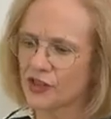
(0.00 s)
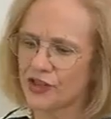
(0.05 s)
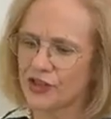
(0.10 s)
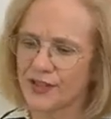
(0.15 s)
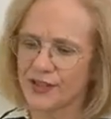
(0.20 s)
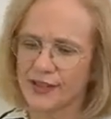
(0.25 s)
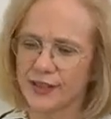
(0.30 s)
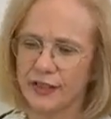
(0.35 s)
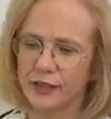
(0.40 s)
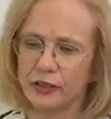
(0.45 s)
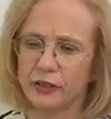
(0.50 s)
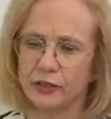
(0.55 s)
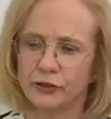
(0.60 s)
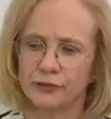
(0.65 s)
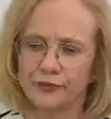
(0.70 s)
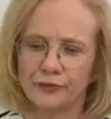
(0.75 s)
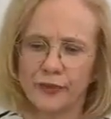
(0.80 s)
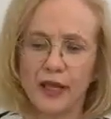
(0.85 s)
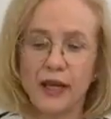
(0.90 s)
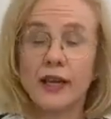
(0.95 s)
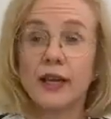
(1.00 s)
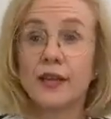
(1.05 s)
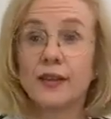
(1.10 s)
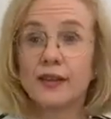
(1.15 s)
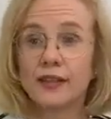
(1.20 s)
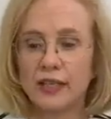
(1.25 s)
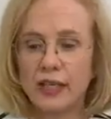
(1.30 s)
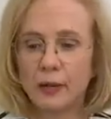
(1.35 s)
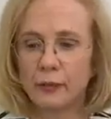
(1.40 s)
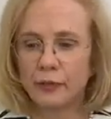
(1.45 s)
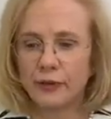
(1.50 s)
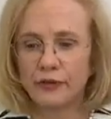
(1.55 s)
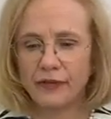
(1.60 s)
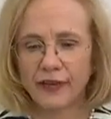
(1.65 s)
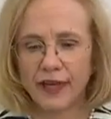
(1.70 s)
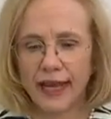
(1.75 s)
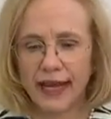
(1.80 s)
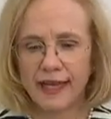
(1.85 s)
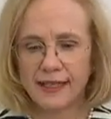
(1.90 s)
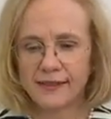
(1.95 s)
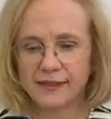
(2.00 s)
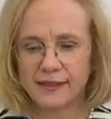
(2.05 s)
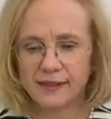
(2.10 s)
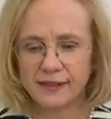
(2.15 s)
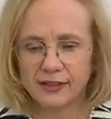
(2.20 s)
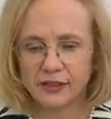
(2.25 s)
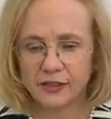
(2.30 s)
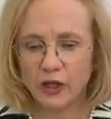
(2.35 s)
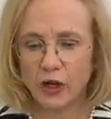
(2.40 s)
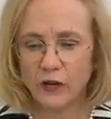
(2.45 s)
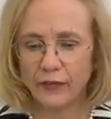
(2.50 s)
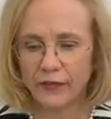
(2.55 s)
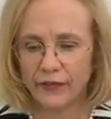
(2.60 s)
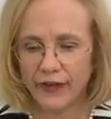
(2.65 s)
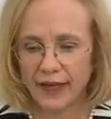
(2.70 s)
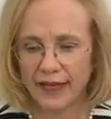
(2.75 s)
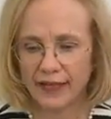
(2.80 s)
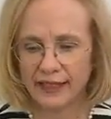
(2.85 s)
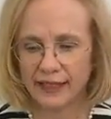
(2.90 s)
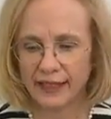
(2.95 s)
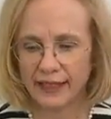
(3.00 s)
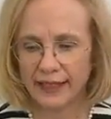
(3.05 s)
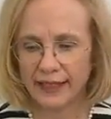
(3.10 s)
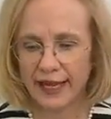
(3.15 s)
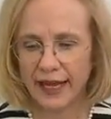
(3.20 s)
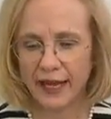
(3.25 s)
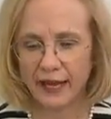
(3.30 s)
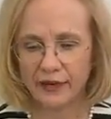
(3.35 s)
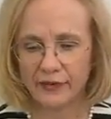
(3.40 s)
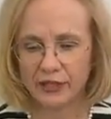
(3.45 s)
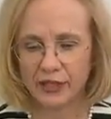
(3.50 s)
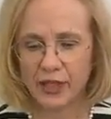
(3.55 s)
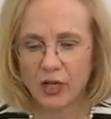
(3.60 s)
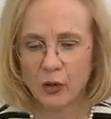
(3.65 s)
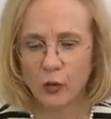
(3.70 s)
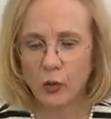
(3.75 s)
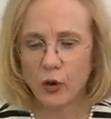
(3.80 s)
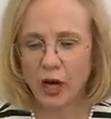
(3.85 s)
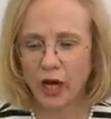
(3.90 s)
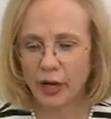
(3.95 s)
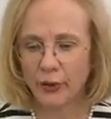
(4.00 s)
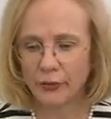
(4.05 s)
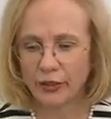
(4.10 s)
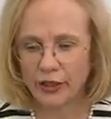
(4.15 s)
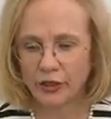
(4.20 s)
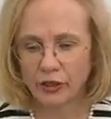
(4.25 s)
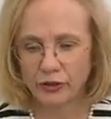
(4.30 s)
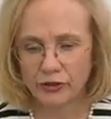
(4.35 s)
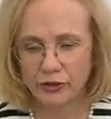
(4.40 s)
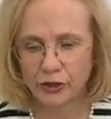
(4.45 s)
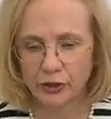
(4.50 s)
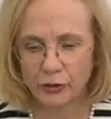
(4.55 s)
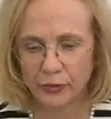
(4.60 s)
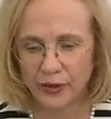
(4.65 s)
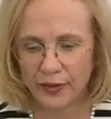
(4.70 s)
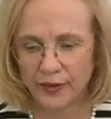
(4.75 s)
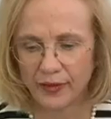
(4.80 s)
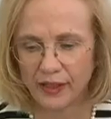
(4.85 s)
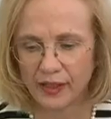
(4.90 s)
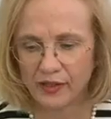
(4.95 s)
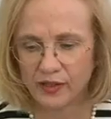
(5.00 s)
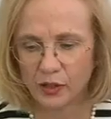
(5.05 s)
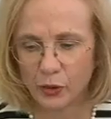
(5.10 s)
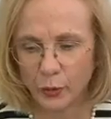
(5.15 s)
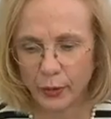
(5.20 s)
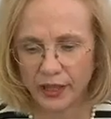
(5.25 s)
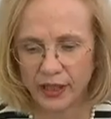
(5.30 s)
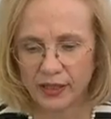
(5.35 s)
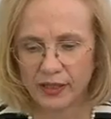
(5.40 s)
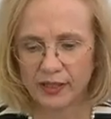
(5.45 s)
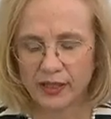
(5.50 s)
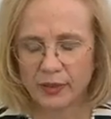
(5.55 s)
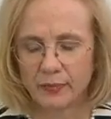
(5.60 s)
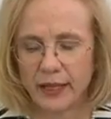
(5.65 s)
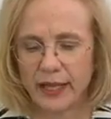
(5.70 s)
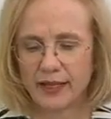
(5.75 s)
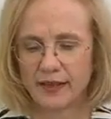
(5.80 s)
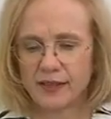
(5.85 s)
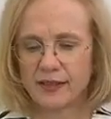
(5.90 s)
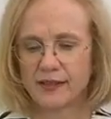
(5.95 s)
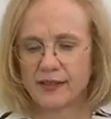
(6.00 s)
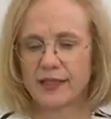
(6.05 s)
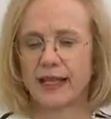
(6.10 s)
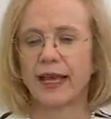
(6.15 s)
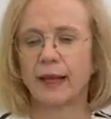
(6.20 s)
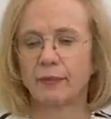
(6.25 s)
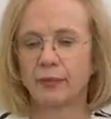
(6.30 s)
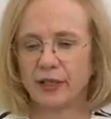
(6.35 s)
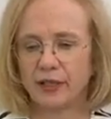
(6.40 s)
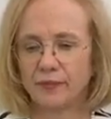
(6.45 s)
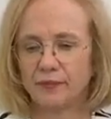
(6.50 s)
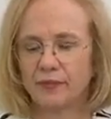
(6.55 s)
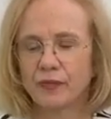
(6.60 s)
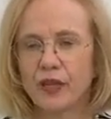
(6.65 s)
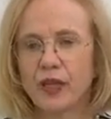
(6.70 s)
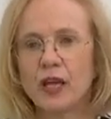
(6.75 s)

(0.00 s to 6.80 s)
Giselle, the number of cases are not flattening out. Why are we not doing things quicker to make this happen?